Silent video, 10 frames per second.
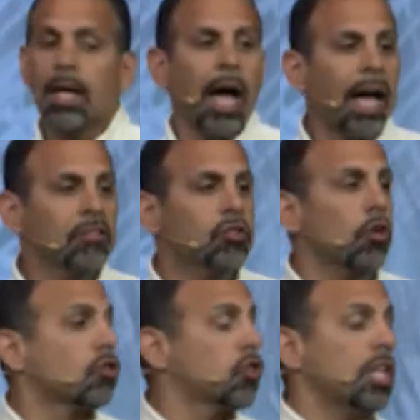And
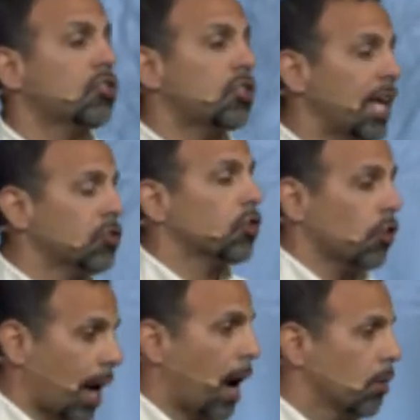so she sends
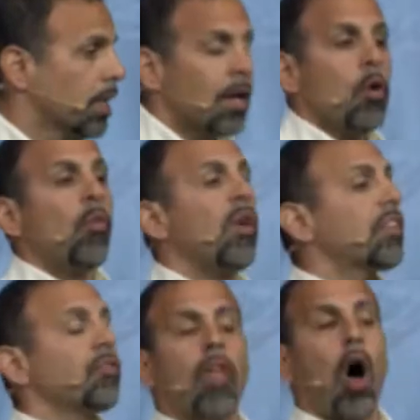her out
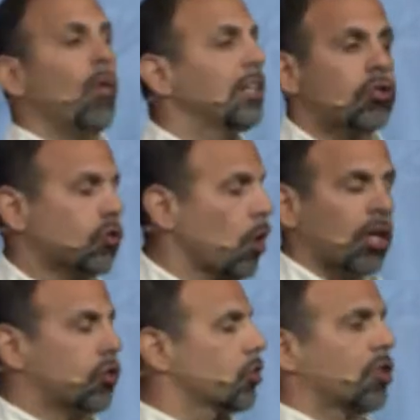with no
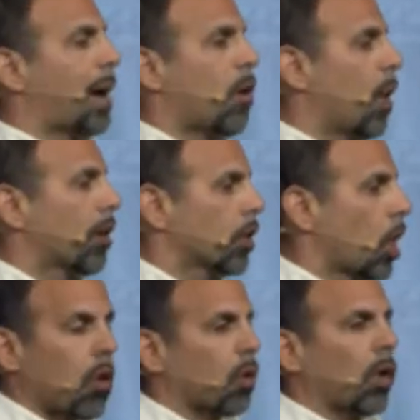instructions about where to
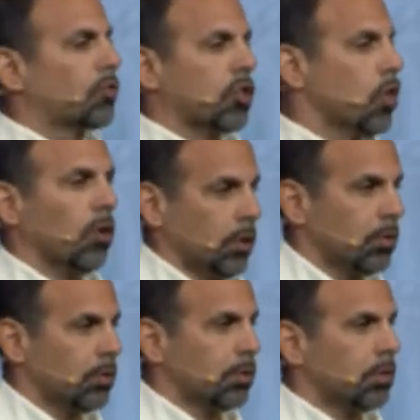go or what to do.
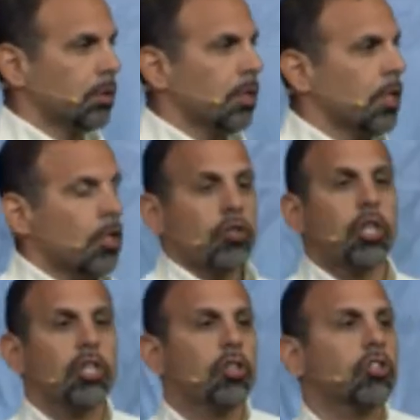
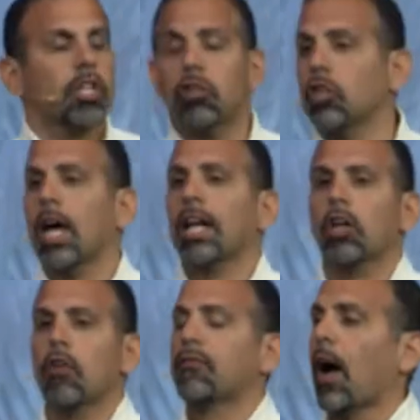She just says, you got to
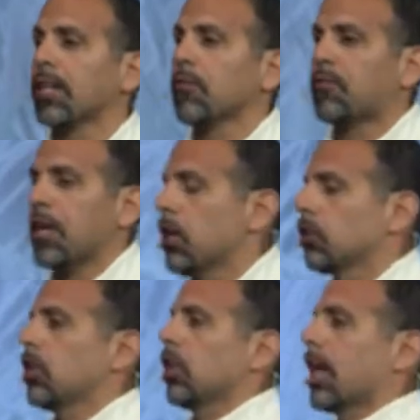go find a
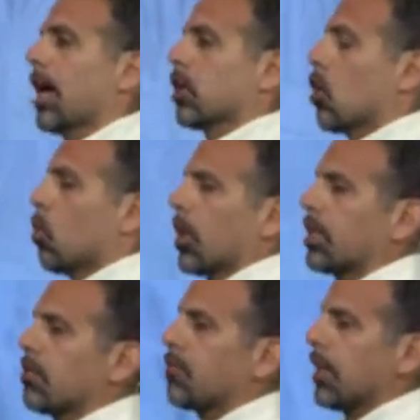field and you got to go work
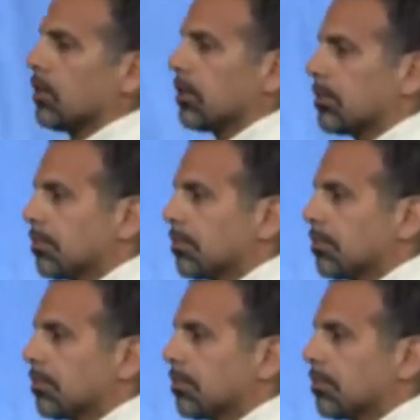in the field.